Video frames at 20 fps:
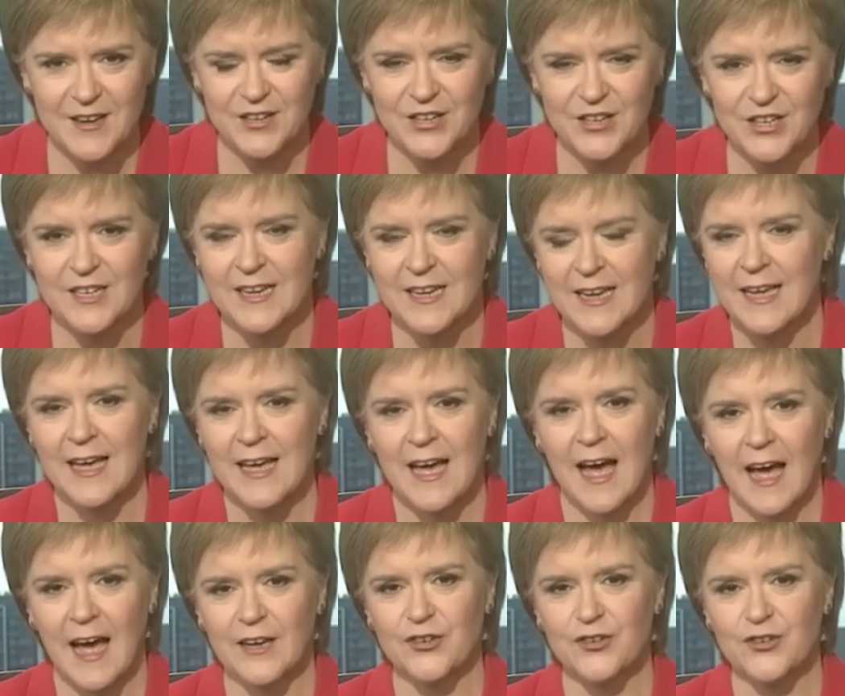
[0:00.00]
territory,
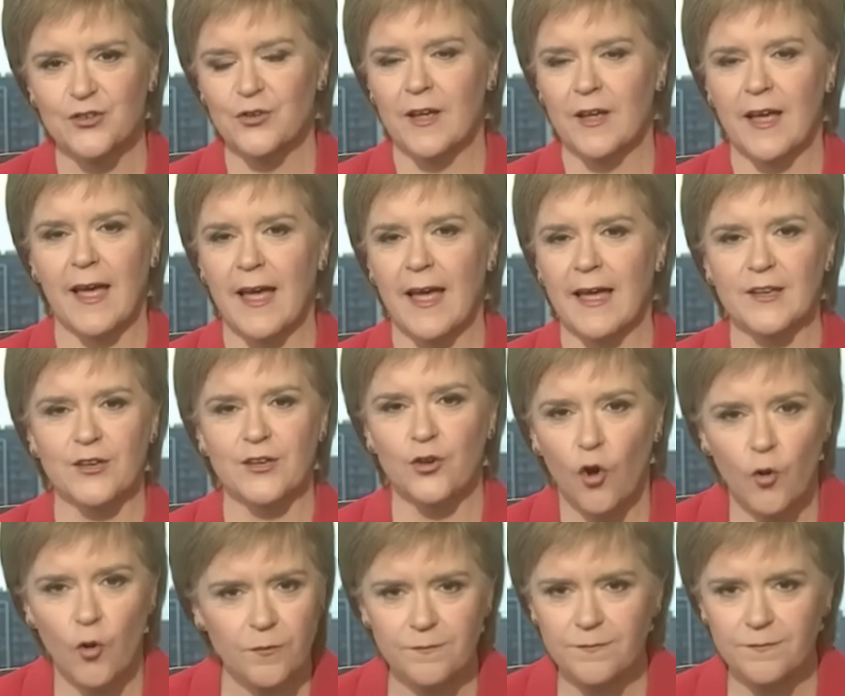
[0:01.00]
Andrew, uh,
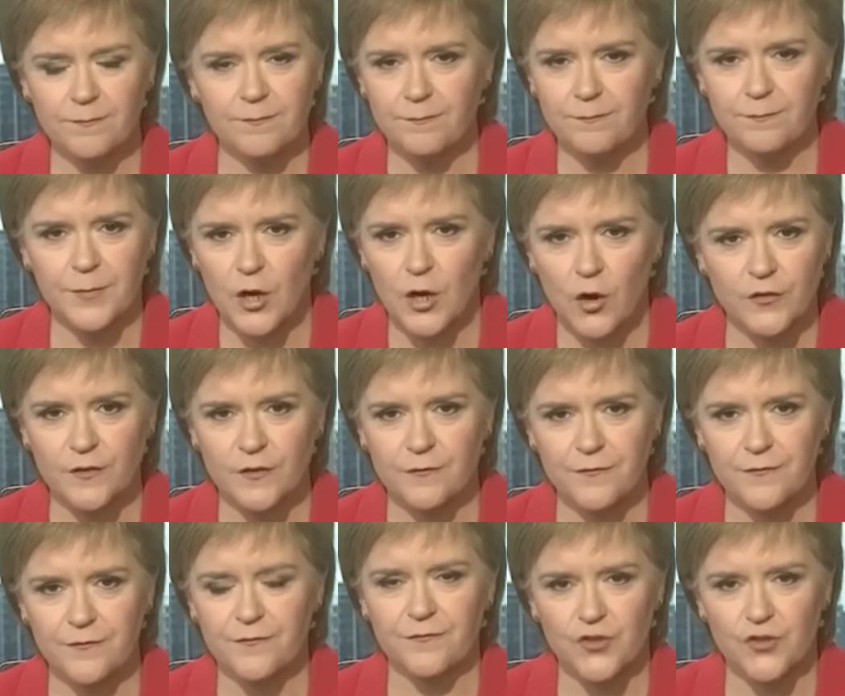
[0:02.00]
not because
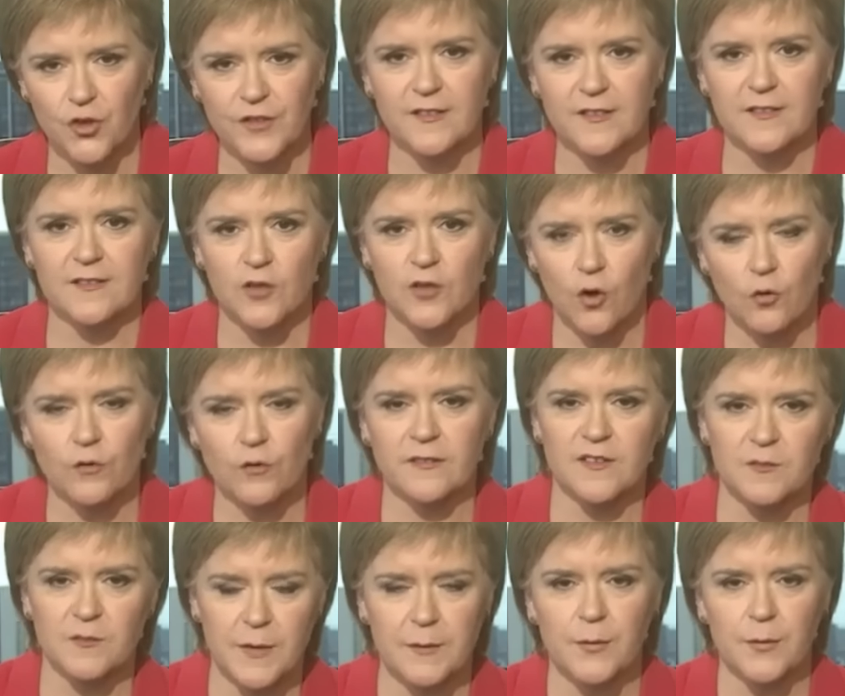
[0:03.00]
of choices
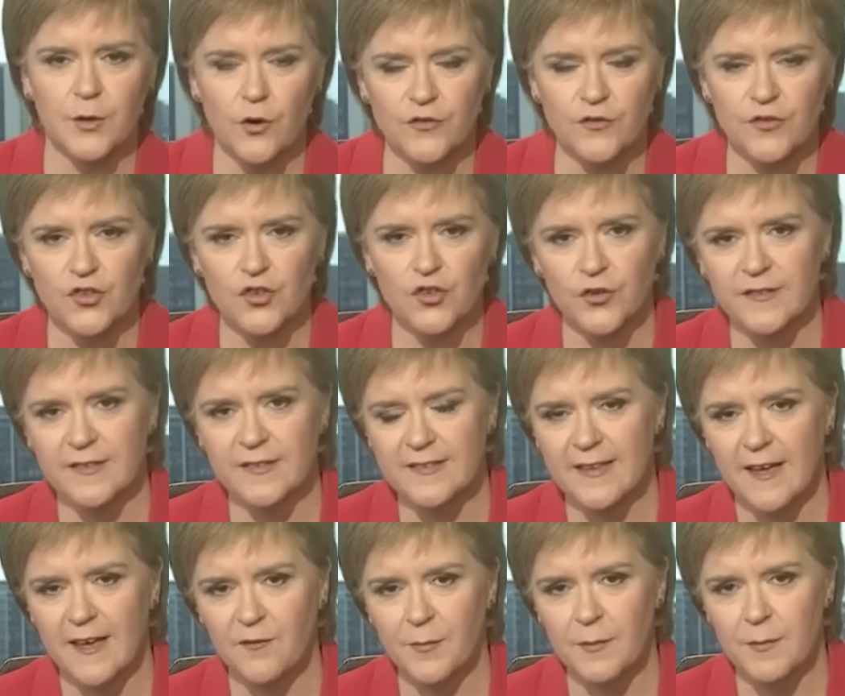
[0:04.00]
Scotland has made, because of
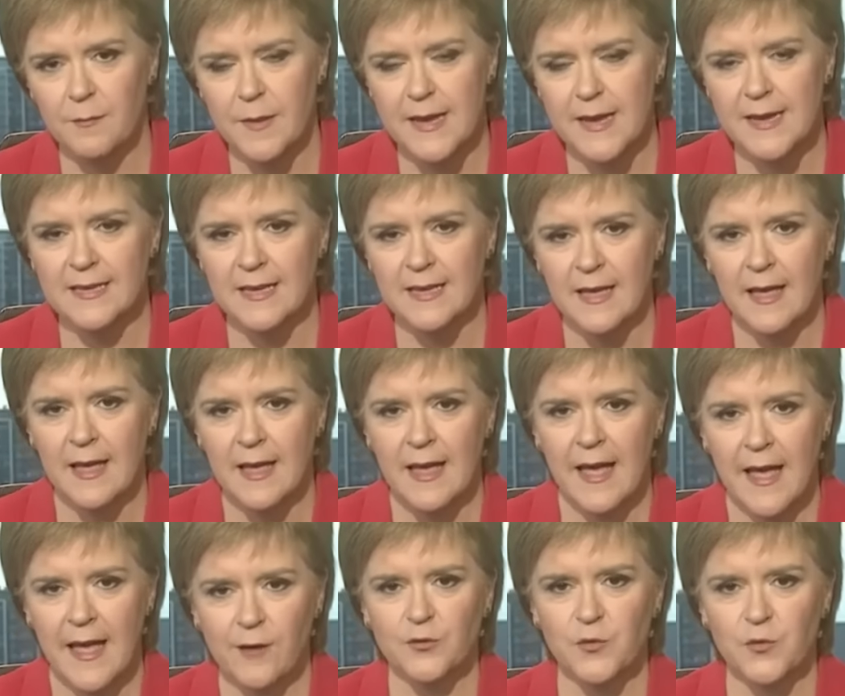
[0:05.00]
choices that have been made
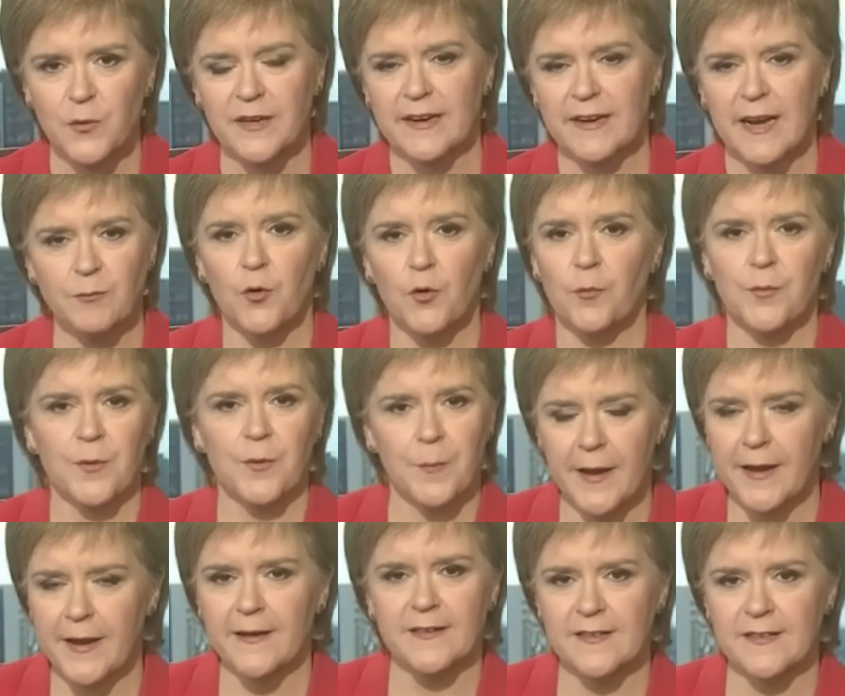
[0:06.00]
elsewhere. And I'm not
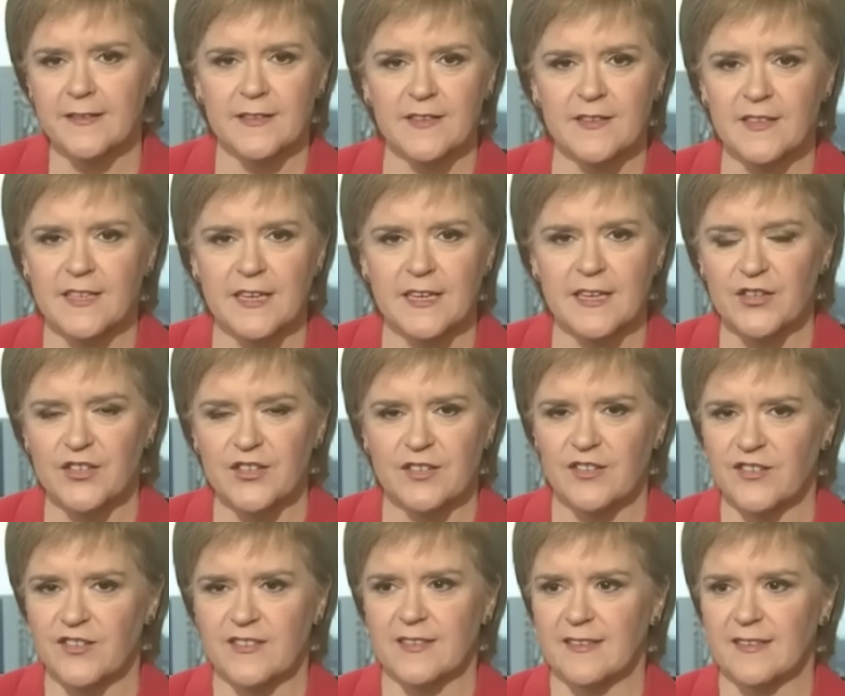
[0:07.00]
prepared at this stage
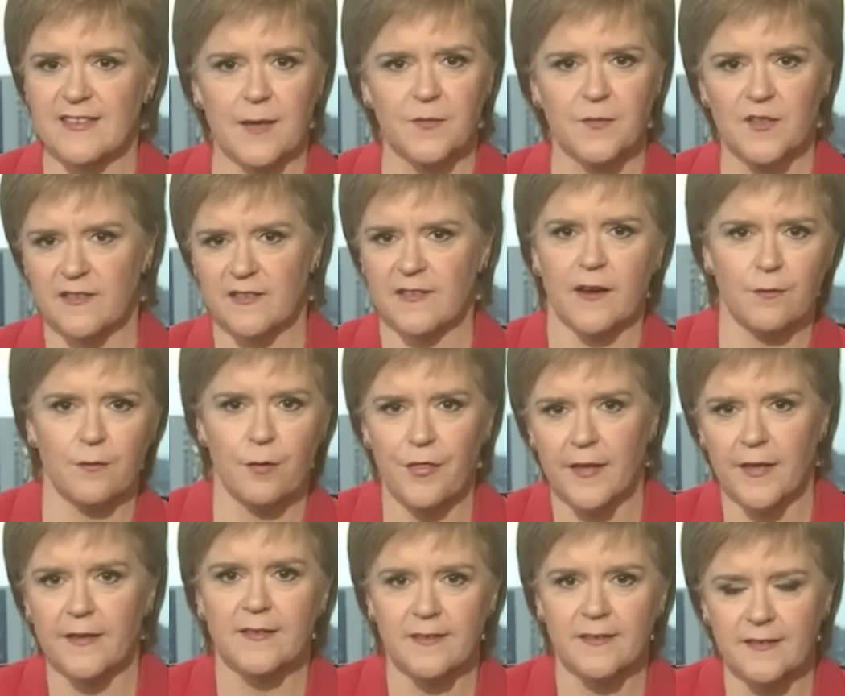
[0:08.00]
to just accept that certain
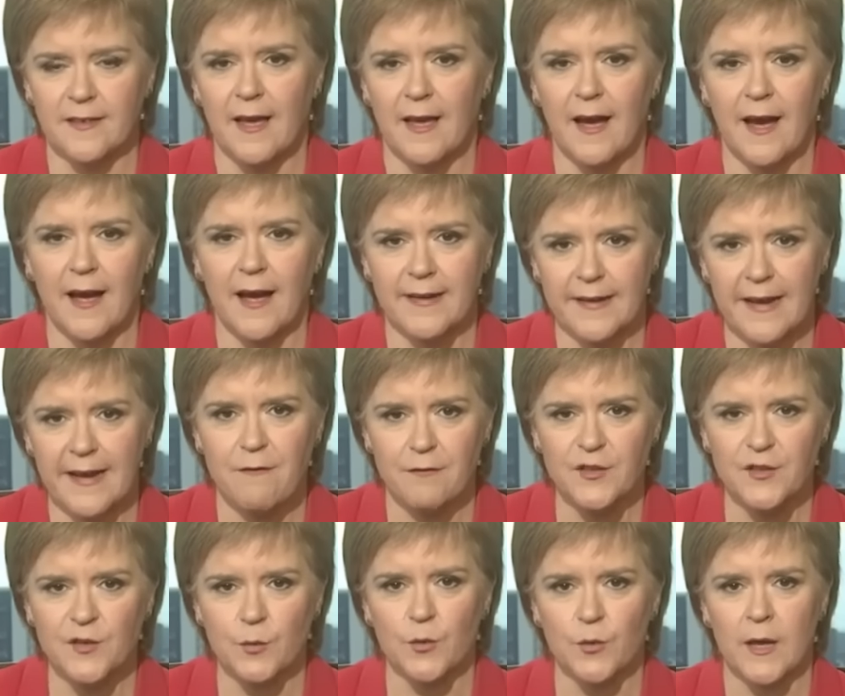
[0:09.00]
things are
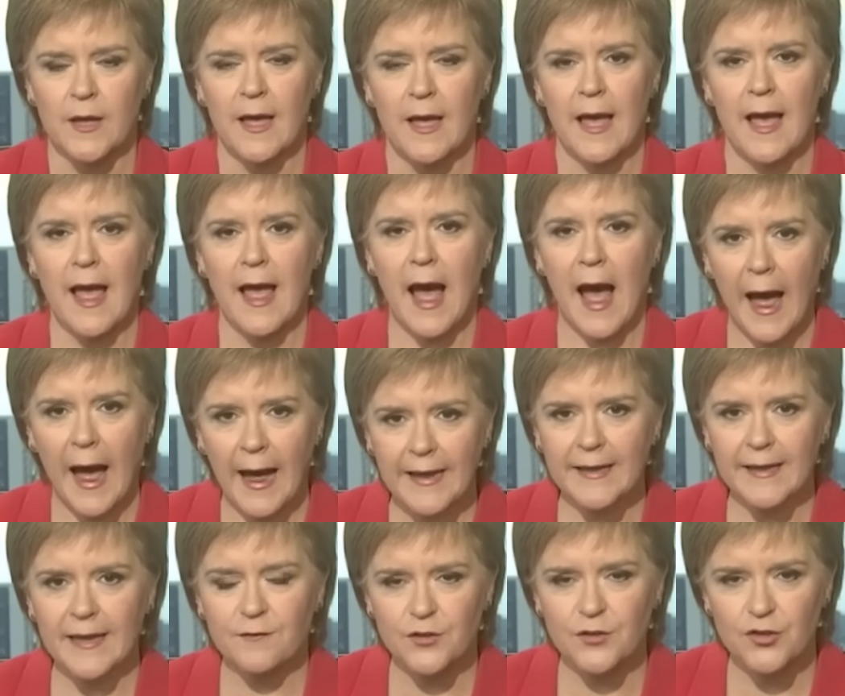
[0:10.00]
inevitable. Uh,
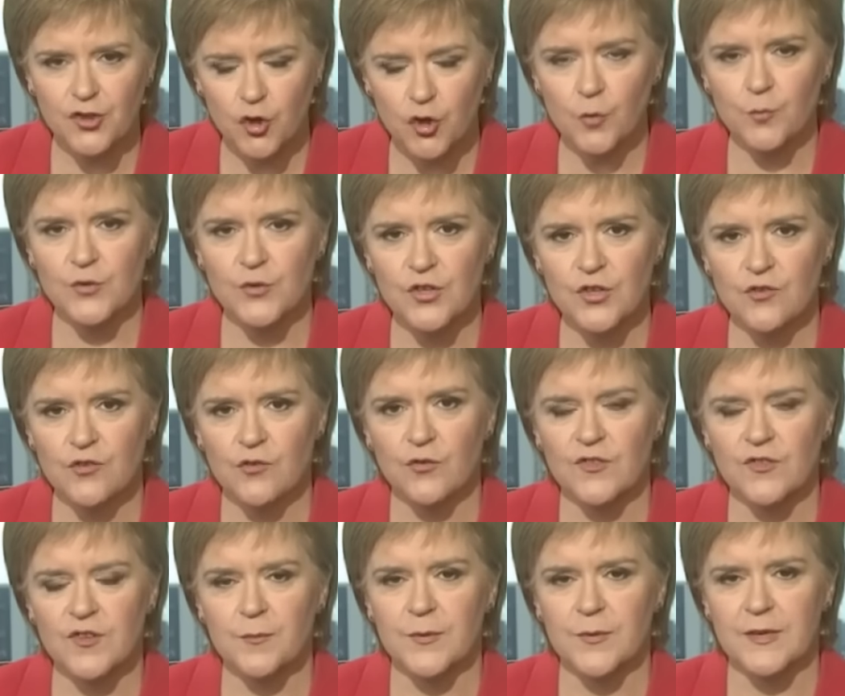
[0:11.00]
I have a job to do
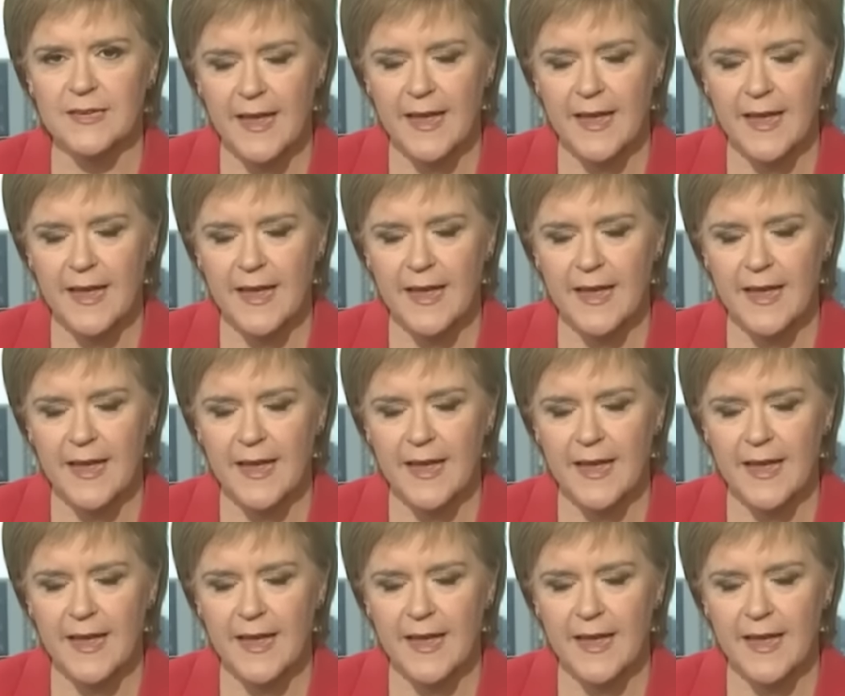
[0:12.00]
to